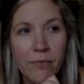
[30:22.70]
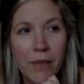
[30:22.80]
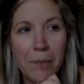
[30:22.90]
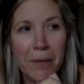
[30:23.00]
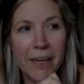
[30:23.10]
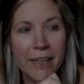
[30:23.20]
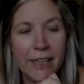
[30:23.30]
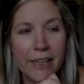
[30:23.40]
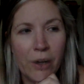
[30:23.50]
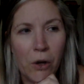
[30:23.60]
But
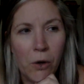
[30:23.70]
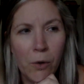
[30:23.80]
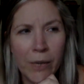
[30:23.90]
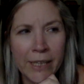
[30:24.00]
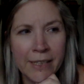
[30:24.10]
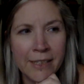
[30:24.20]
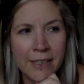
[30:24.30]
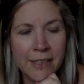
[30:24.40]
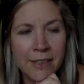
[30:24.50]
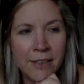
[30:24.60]
it
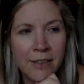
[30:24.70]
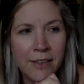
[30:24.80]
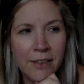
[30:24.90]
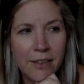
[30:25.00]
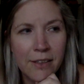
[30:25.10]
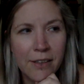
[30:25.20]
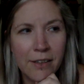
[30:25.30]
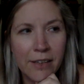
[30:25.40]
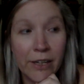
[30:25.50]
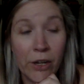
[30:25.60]
always
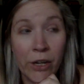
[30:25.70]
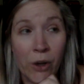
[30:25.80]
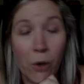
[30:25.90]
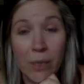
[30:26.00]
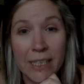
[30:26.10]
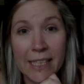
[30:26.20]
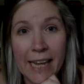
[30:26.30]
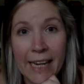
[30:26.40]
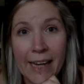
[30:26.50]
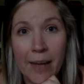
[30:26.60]

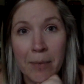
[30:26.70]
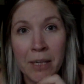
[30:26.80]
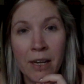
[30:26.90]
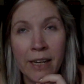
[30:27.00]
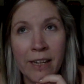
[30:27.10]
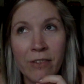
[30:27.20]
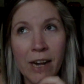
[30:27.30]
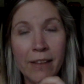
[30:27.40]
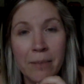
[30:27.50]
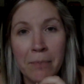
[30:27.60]
ate at me. I never
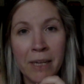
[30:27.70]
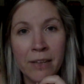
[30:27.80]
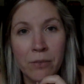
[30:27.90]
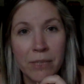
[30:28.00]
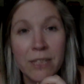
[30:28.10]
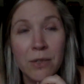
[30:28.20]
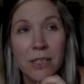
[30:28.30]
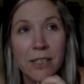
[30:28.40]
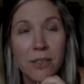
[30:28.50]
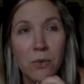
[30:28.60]
had the money, the
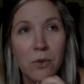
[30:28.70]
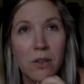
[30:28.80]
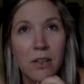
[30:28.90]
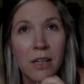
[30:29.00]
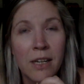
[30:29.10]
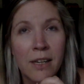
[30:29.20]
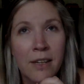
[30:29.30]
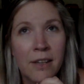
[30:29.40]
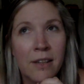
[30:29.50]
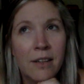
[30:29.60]
resources, or
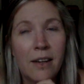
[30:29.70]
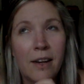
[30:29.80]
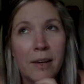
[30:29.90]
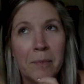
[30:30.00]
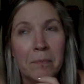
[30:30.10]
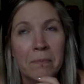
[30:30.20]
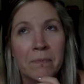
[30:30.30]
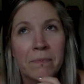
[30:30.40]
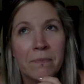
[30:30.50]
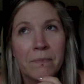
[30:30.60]

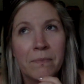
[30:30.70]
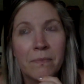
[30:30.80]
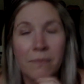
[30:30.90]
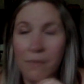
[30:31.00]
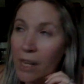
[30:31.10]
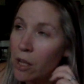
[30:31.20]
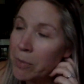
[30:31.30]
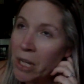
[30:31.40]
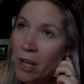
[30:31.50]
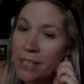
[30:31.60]
like, I'll
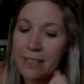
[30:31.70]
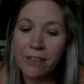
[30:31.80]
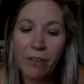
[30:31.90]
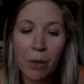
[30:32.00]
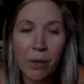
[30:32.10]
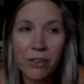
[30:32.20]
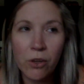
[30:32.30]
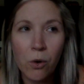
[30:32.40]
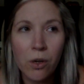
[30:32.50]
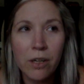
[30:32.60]
be honest, if I went to
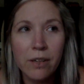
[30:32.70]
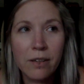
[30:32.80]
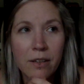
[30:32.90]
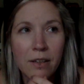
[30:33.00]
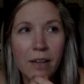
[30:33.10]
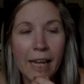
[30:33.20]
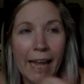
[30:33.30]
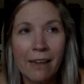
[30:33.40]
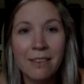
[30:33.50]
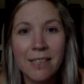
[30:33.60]
court
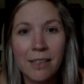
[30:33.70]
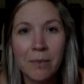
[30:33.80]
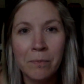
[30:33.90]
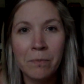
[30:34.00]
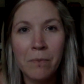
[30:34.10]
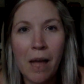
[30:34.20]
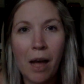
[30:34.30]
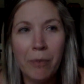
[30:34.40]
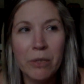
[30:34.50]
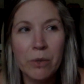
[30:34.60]
against him,
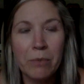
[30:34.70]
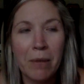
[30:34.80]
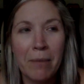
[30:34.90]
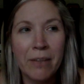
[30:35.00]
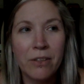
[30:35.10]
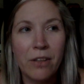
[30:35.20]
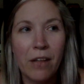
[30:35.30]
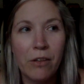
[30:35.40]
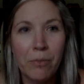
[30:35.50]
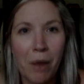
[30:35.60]
how much would my mental
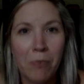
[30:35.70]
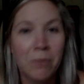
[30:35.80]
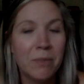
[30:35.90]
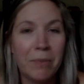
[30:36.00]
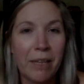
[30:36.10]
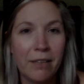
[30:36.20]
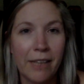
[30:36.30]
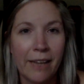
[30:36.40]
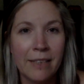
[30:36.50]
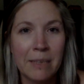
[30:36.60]
health problems be held
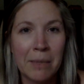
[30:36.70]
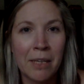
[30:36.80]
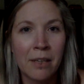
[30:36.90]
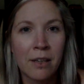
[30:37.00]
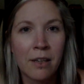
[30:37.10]
against me?